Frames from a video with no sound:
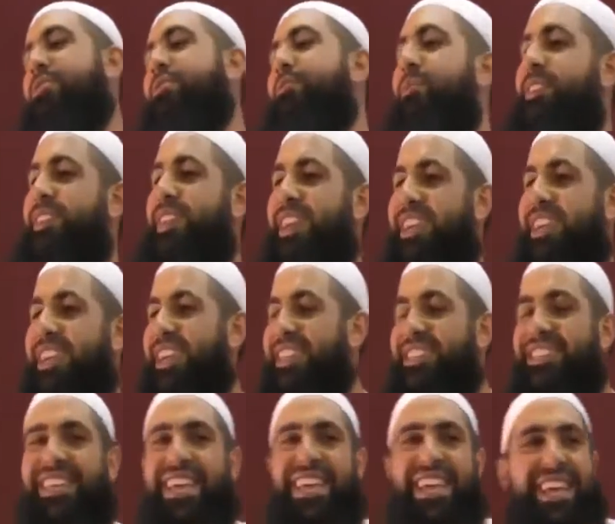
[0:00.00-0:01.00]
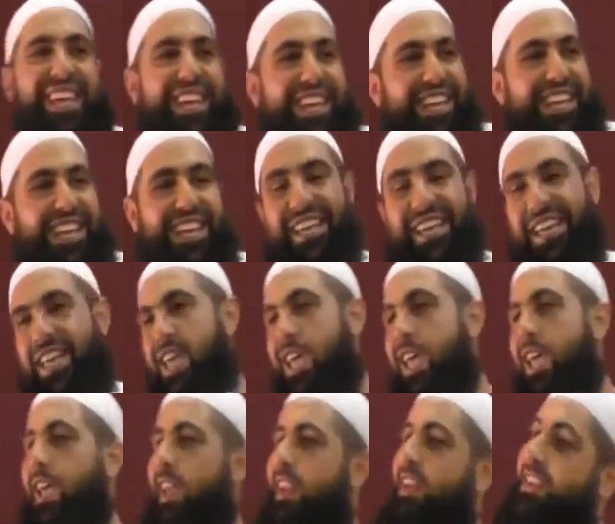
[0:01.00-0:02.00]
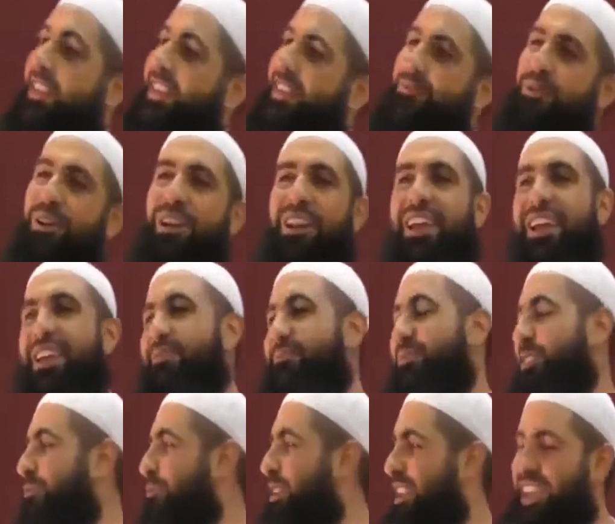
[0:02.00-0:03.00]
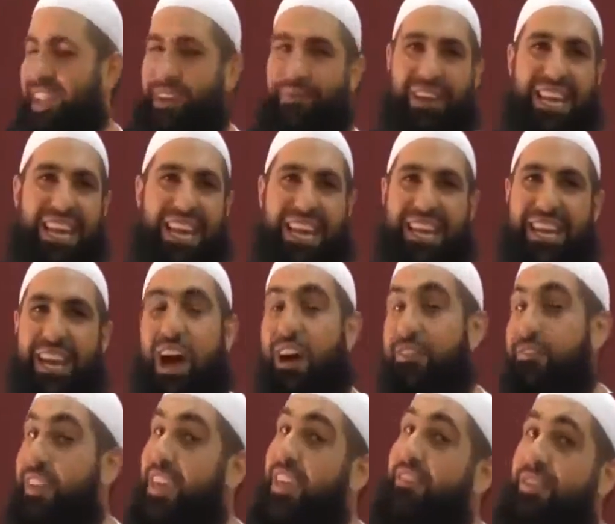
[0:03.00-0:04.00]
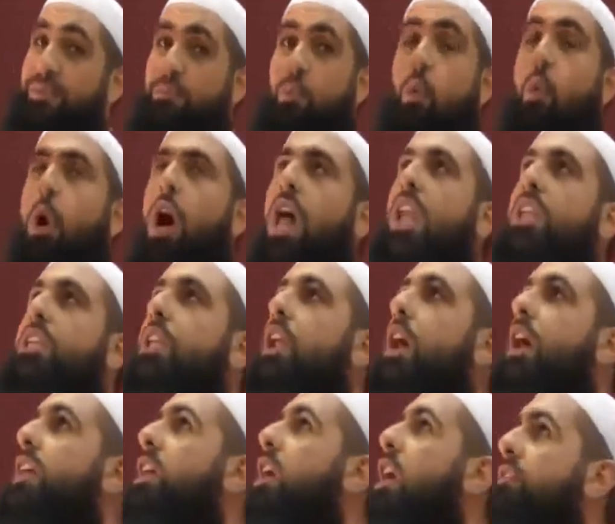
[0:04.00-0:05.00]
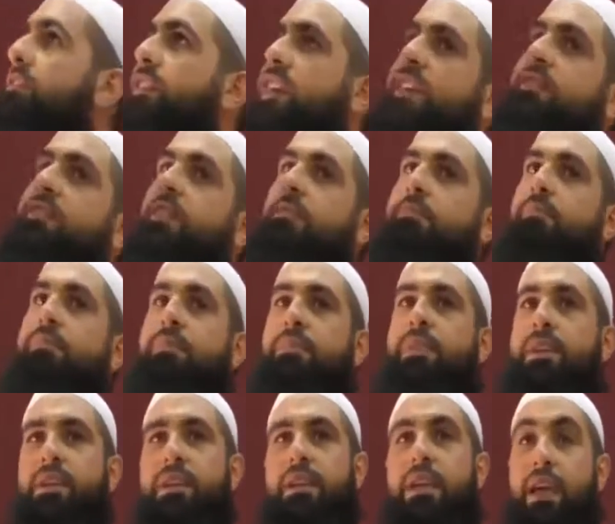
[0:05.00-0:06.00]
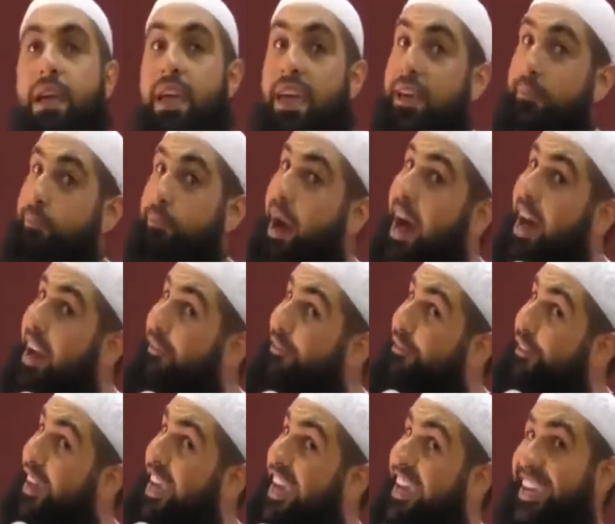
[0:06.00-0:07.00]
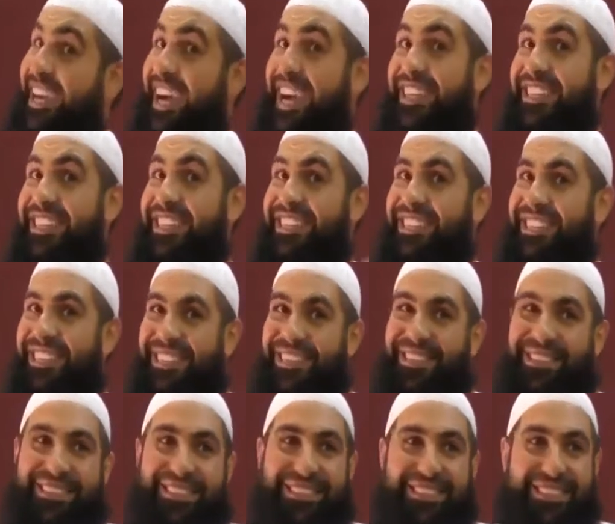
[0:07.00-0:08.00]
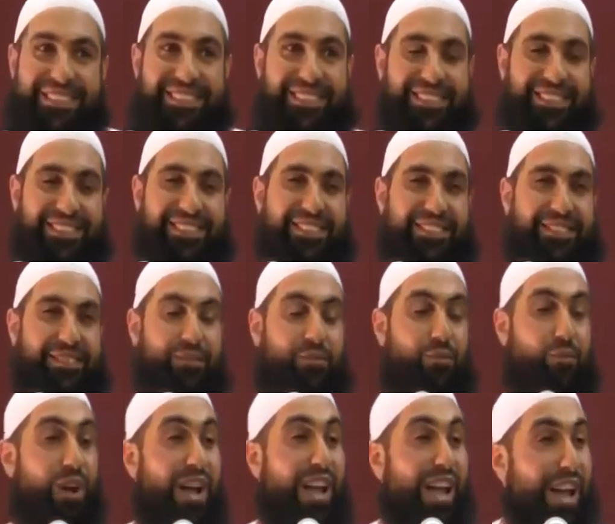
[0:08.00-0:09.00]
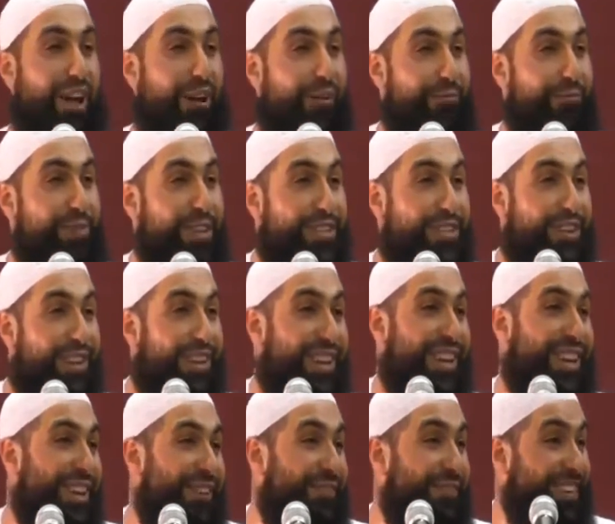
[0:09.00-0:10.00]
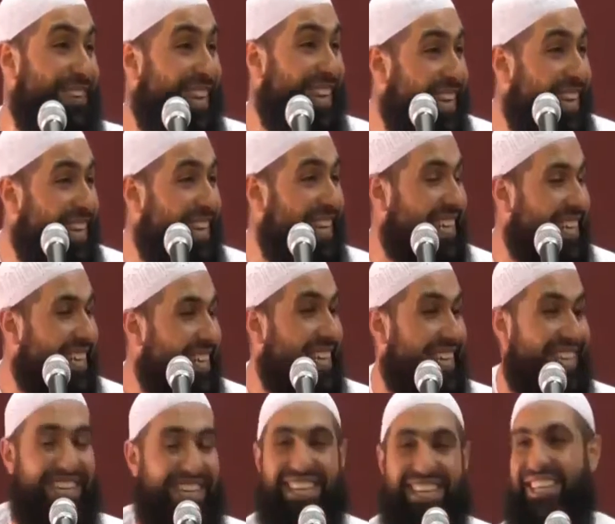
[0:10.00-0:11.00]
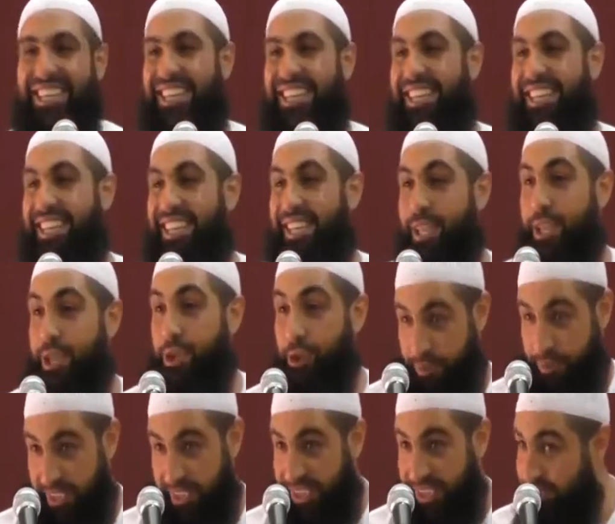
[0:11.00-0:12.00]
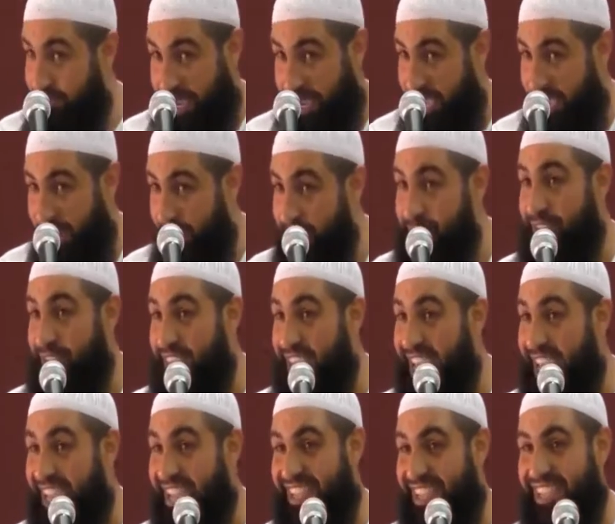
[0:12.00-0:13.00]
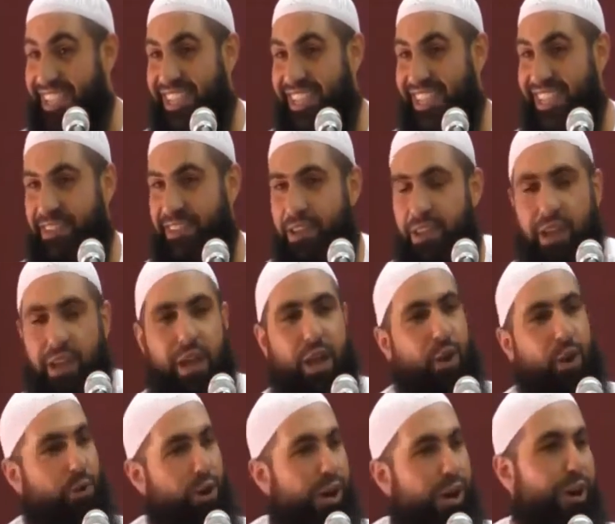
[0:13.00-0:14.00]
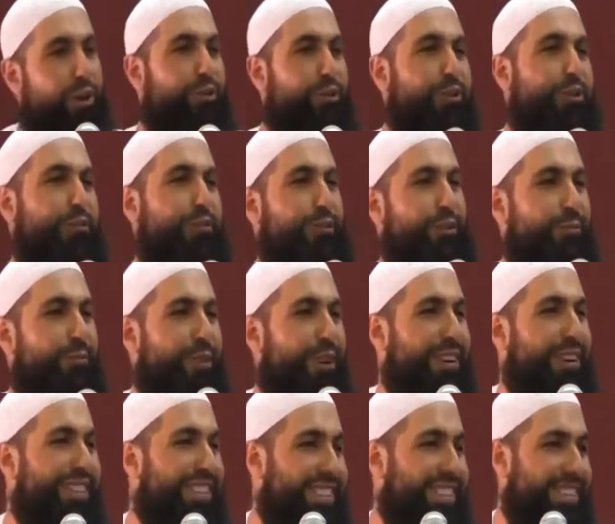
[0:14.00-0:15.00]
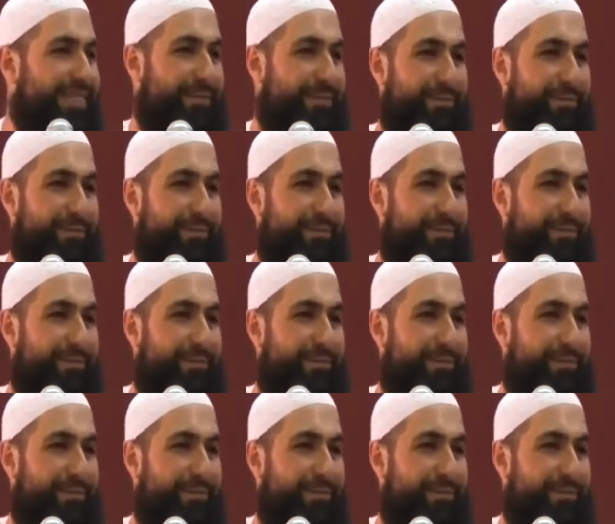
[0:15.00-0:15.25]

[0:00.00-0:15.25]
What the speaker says: brothers tell me, you know, cuz, listen, wallahi, bro, wallah, you know, I forgive him. Wallahi, I forgive him. But I don't forget, cuz. Wow, mashallah, really? You forgive, but you don't forget? Well, I got news for you, bro.